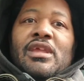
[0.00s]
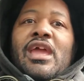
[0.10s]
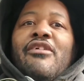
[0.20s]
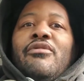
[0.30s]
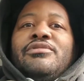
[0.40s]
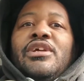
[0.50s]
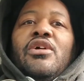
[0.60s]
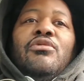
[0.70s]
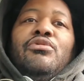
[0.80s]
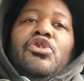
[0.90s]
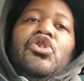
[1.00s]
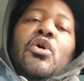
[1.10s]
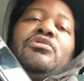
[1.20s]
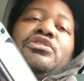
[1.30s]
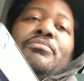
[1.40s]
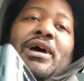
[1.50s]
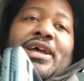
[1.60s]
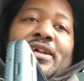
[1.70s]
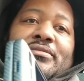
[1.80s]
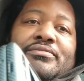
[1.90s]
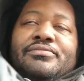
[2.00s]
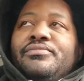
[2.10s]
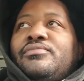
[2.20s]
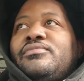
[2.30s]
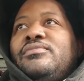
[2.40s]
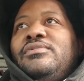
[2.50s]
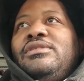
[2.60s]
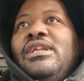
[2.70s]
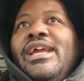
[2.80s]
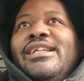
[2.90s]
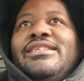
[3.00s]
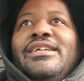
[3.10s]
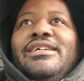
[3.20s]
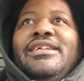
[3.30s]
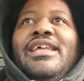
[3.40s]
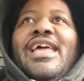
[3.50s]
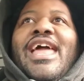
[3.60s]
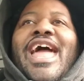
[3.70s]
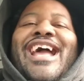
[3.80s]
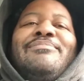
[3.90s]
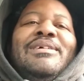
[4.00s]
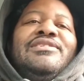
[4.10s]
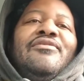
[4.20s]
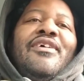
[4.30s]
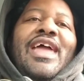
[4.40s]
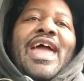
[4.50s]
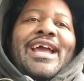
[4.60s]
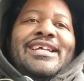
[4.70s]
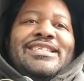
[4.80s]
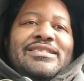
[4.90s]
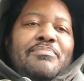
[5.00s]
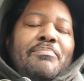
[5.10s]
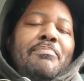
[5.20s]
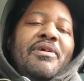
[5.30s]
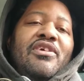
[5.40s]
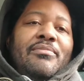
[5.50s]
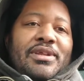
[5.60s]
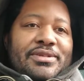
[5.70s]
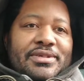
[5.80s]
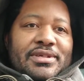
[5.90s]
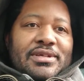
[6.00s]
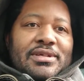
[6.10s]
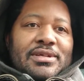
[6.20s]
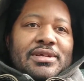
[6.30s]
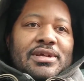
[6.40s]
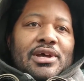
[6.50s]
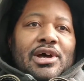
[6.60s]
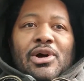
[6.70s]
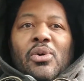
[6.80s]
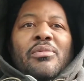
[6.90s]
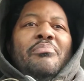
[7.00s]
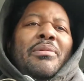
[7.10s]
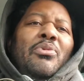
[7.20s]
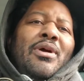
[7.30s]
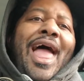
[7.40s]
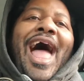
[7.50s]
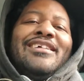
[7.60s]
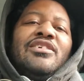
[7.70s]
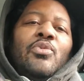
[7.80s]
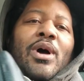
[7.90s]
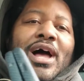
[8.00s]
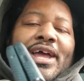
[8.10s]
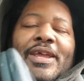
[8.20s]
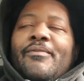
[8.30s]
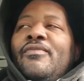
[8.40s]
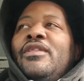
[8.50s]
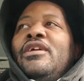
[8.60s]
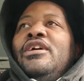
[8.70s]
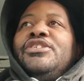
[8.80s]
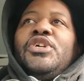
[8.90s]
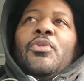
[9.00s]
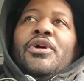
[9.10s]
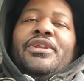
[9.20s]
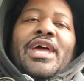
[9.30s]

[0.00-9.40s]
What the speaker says: everyone was saying, "Oh, no one should buy it. It's a expensive experiment." People were asking why, so on